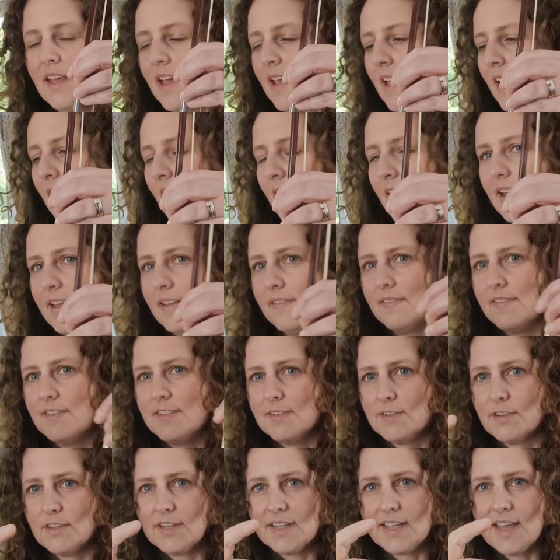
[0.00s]
and you've got
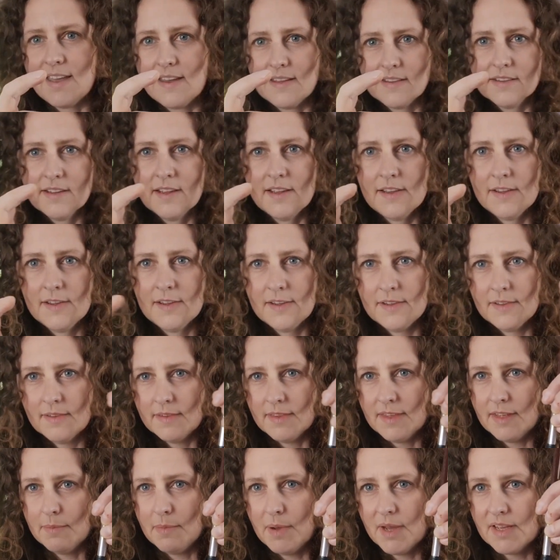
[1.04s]
to get the
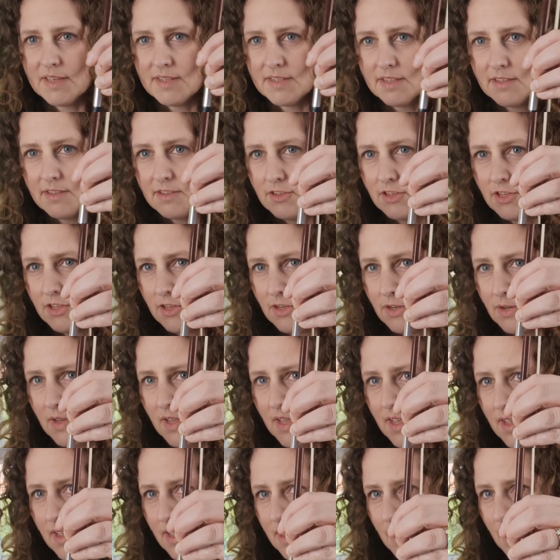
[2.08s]
person to
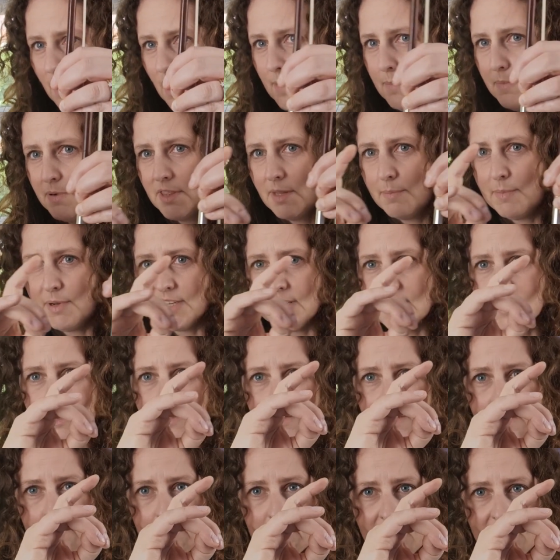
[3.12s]
open the bunny's
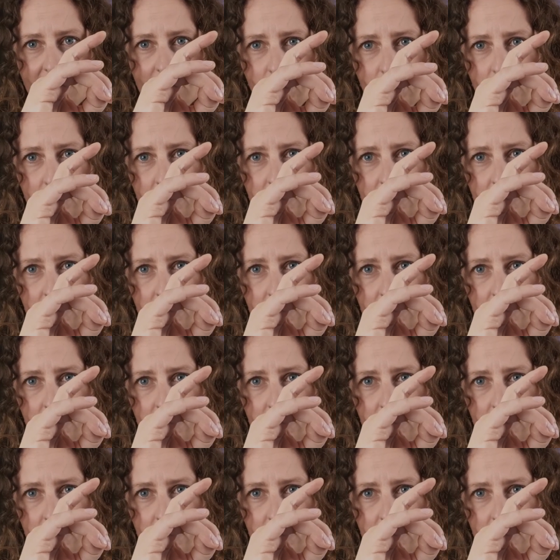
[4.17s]
mouth,